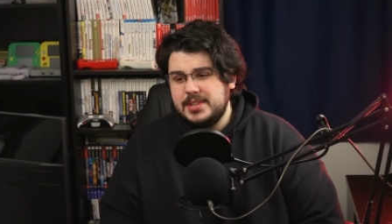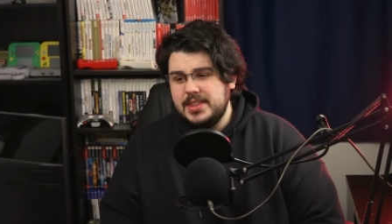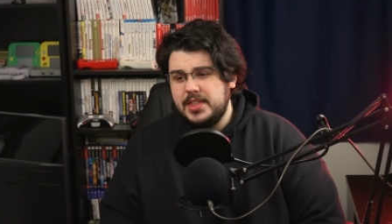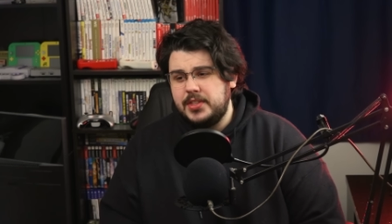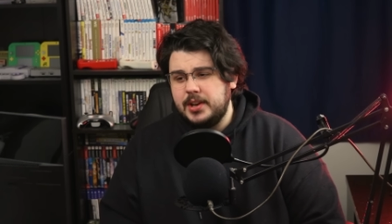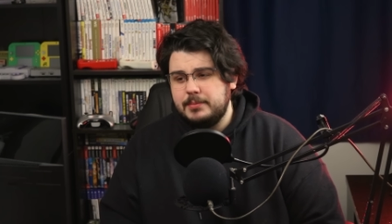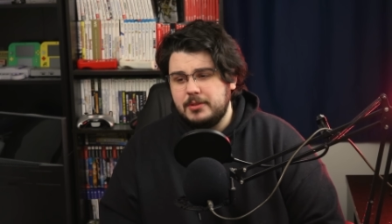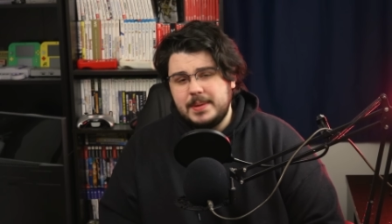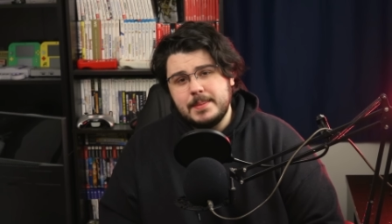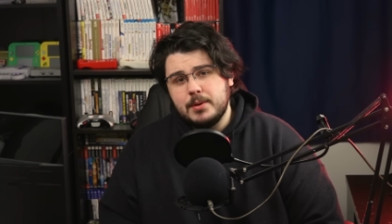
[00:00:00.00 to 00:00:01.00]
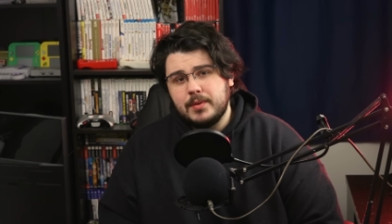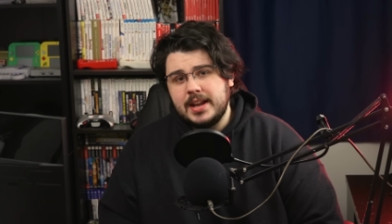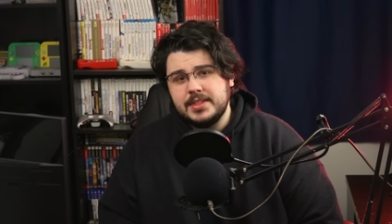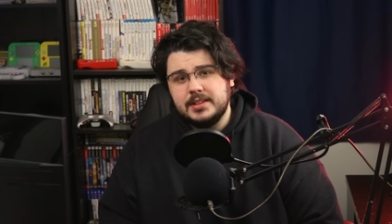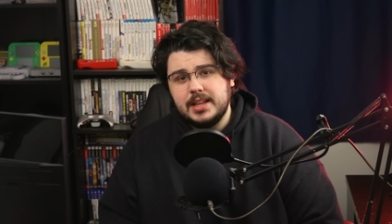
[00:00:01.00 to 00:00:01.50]
say that the number of people
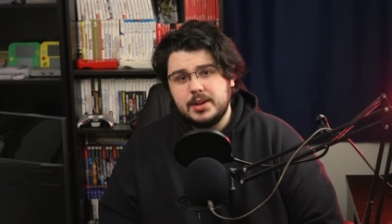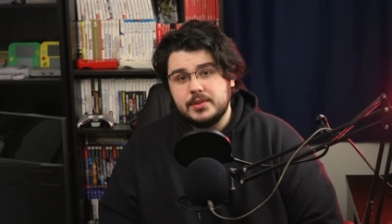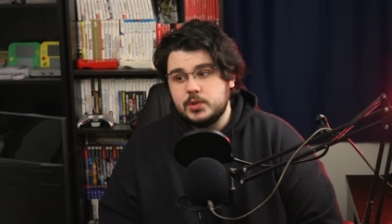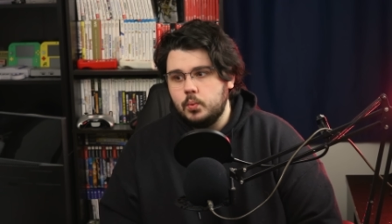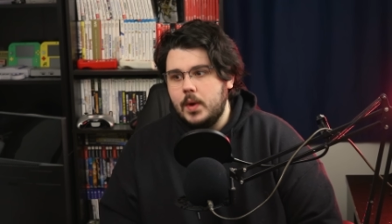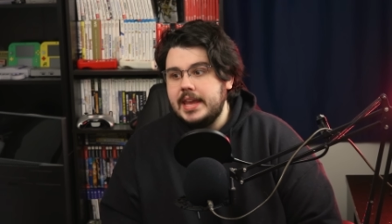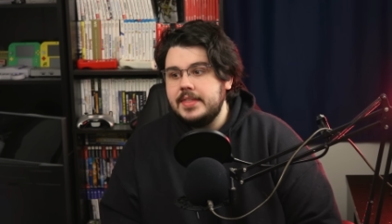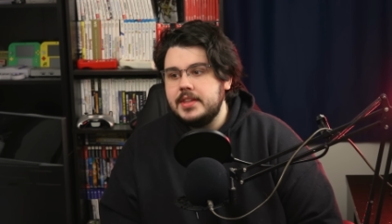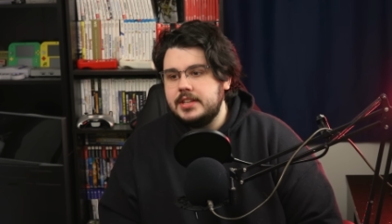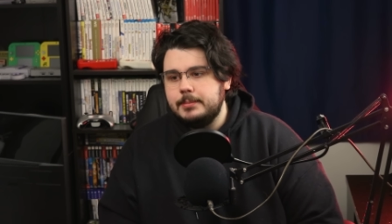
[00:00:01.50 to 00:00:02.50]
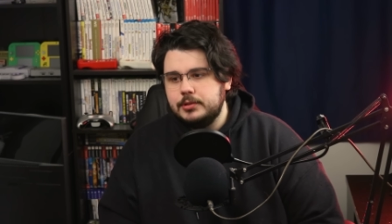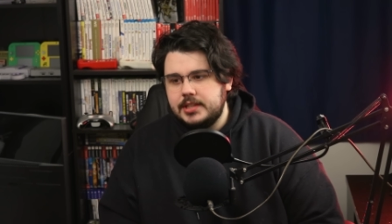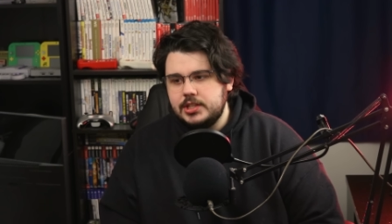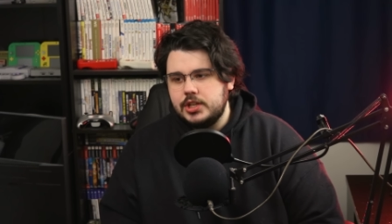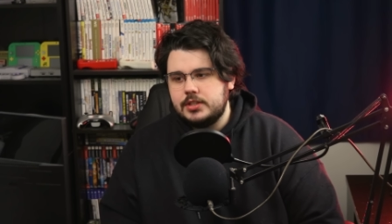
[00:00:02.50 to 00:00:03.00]
writing the letter is way in the double
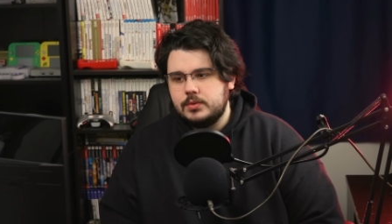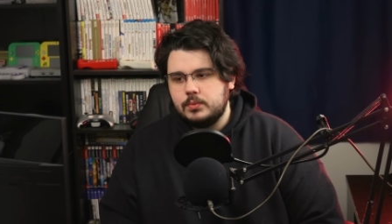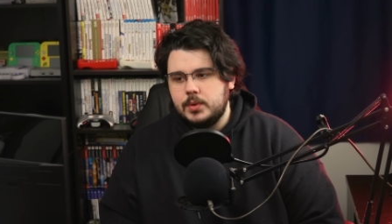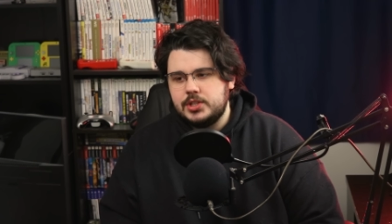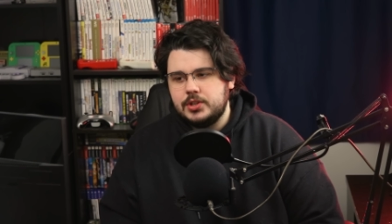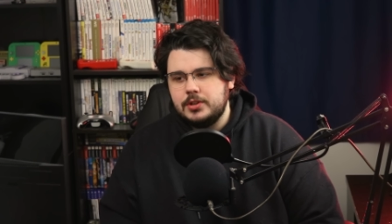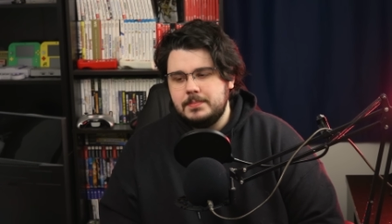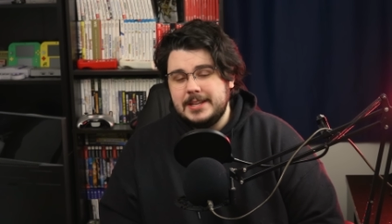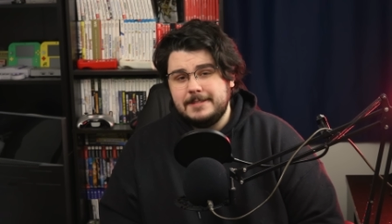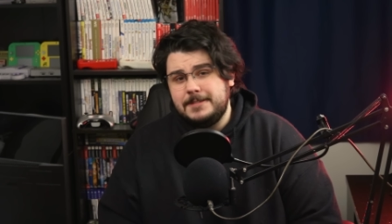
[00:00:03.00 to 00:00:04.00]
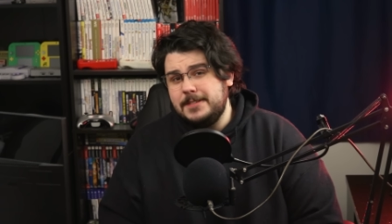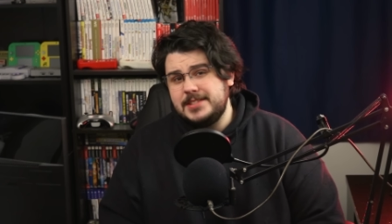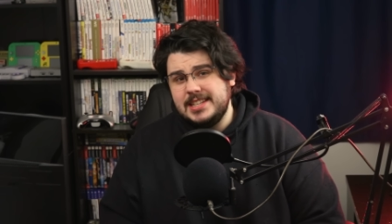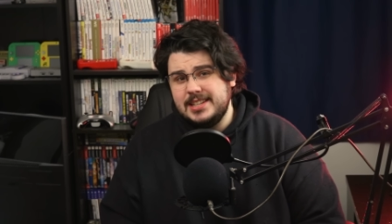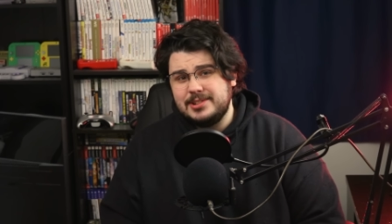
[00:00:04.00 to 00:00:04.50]
digits, which could mean
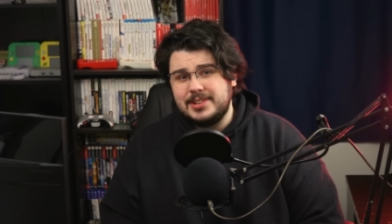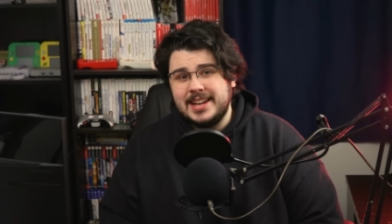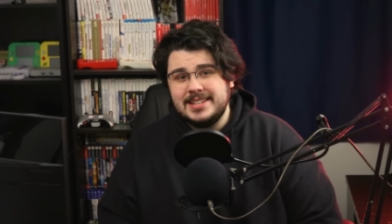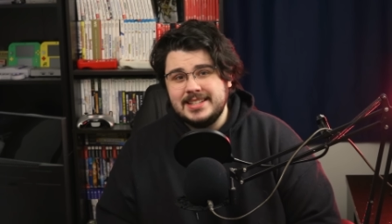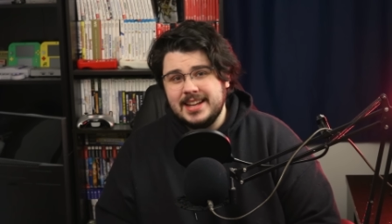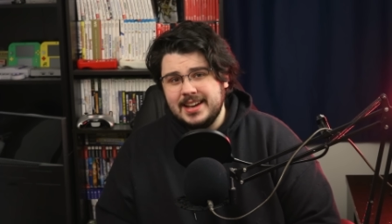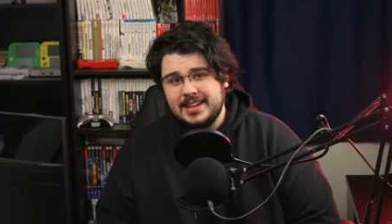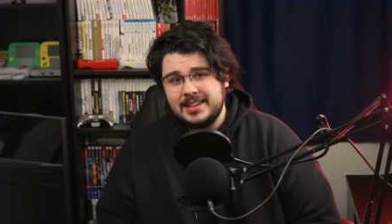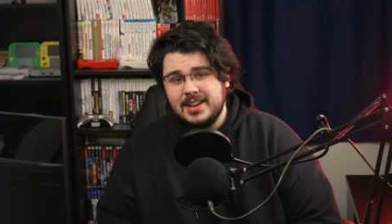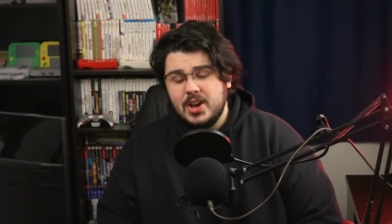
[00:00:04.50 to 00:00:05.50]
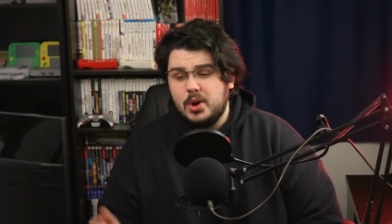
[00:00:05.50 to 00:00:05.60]
15 or 99.